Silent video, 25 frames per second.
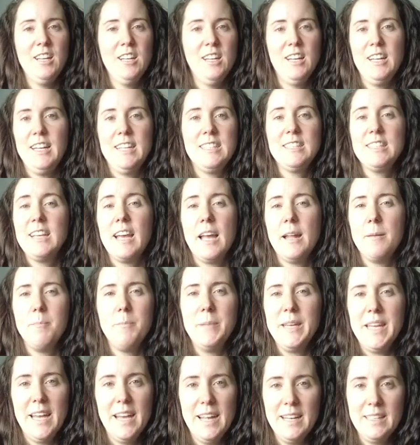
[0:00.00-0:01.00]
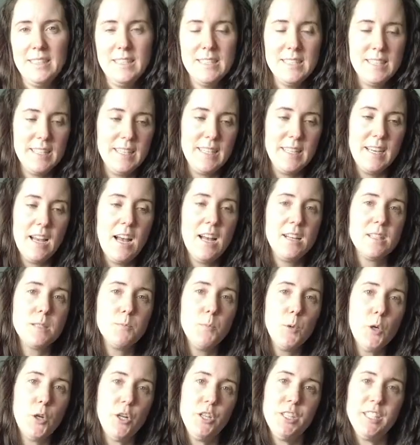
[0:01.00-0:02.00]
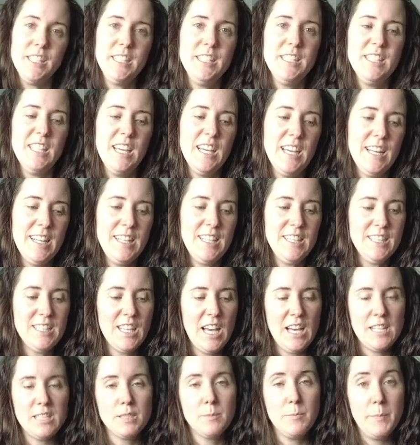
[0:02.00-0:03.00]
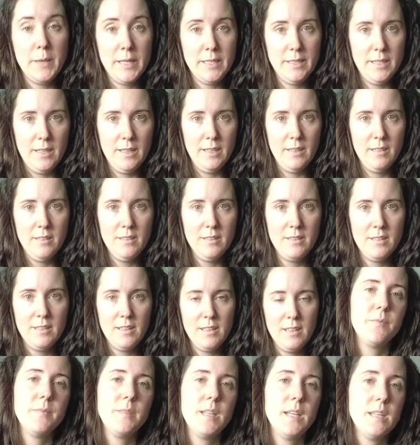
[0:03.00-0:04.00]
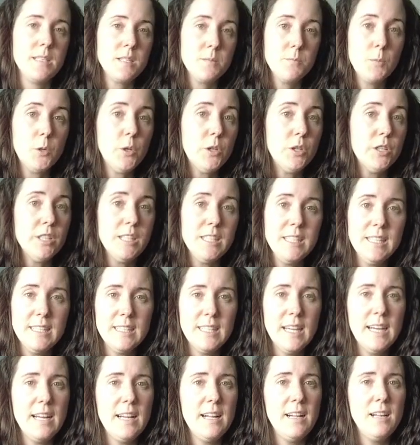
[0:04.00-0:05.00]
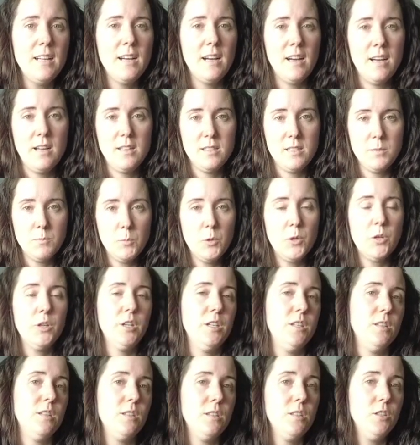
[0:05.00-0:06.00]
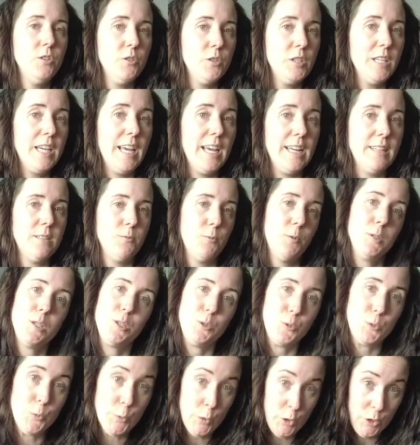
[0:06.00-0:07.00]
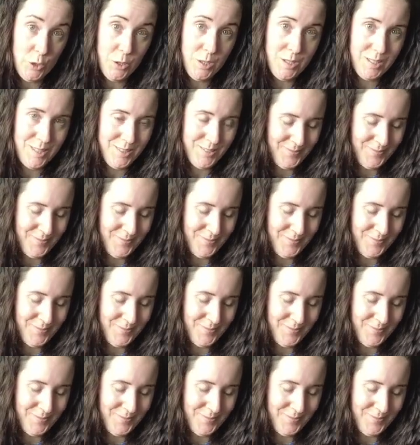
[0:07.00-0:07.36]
It can be anything. As more detailed, as better. As more detailed, as more you get what you want.